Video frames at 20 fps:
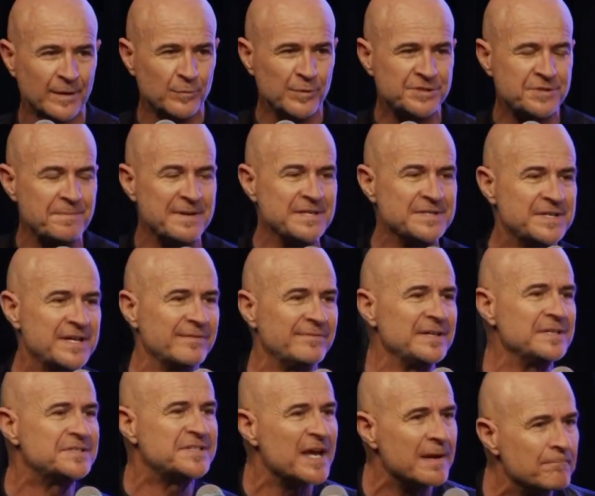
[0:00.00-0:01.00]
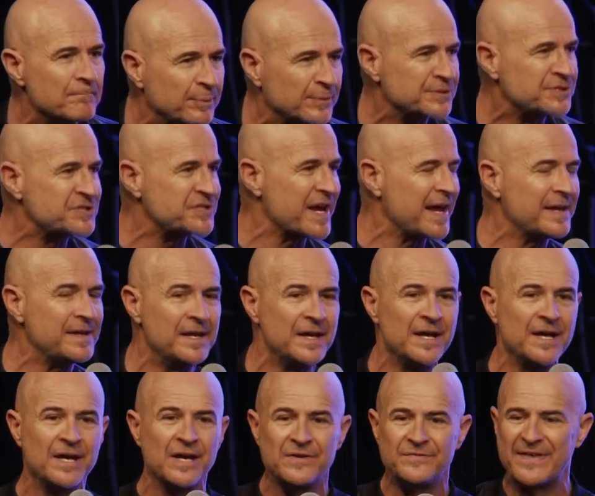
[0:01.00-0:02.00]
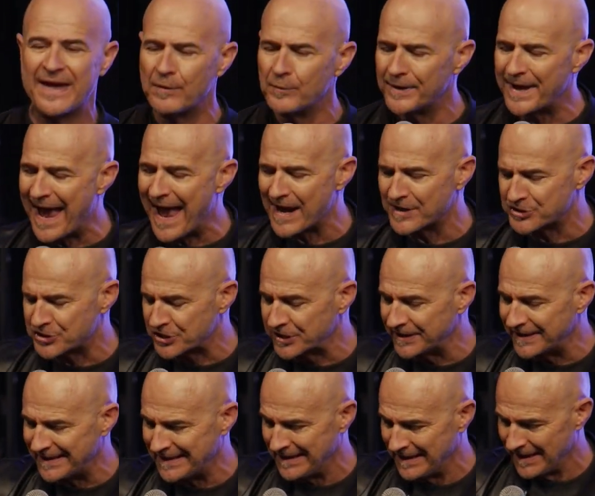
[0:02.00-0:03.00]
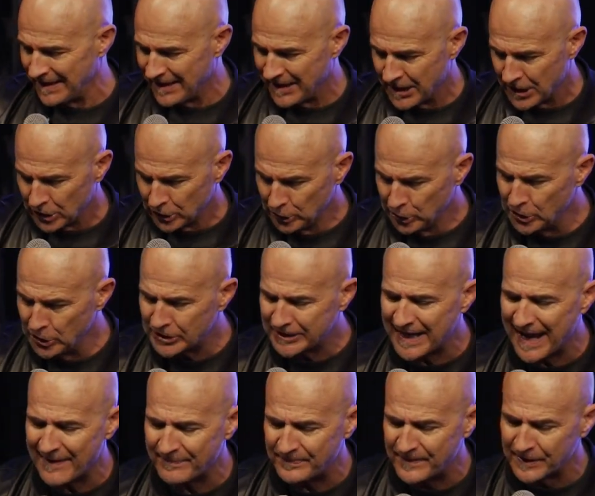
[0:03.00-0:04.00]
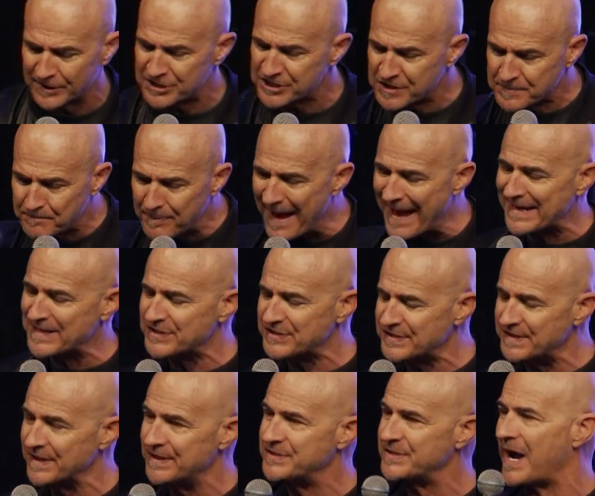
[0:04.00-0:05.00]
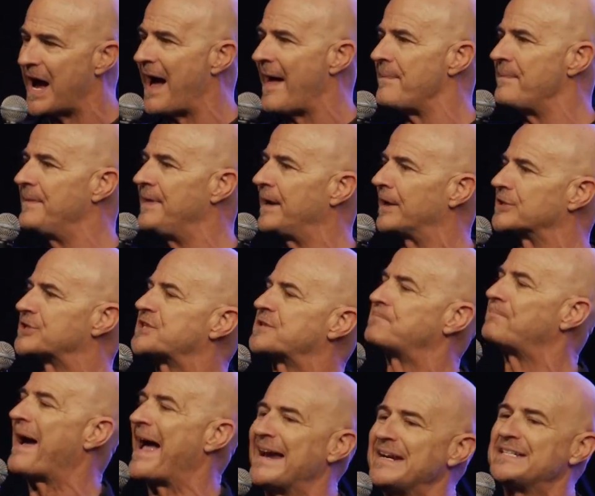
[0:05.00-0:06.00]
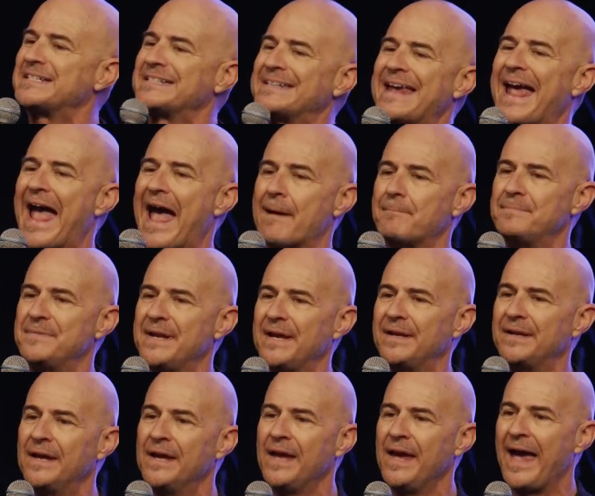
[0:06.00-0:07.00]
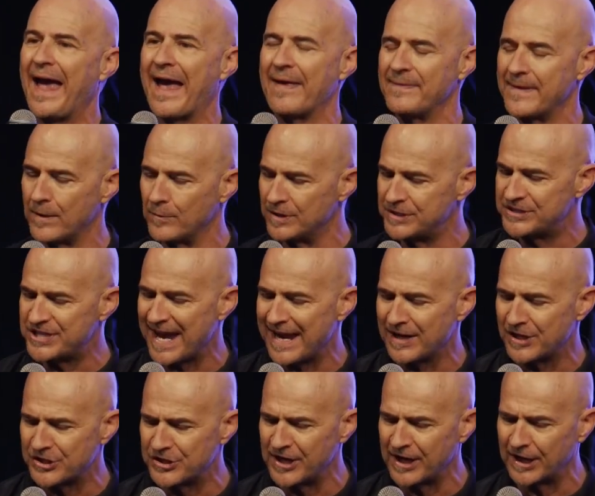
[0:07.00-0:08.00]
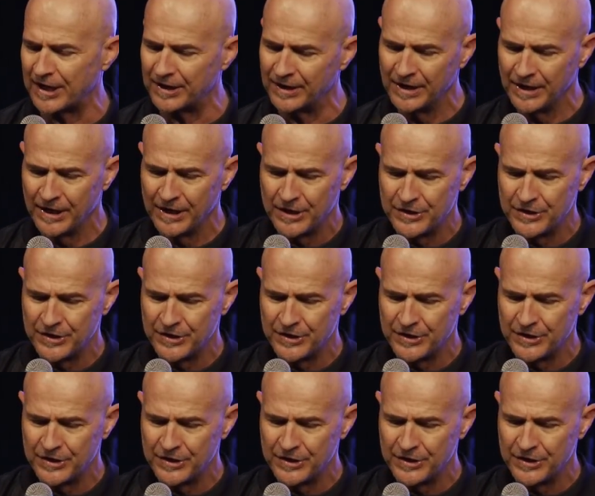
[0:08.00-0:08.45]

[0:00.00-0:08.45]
which means giving 10%, they would actually look at their spices on their spice cabinet, and they would take their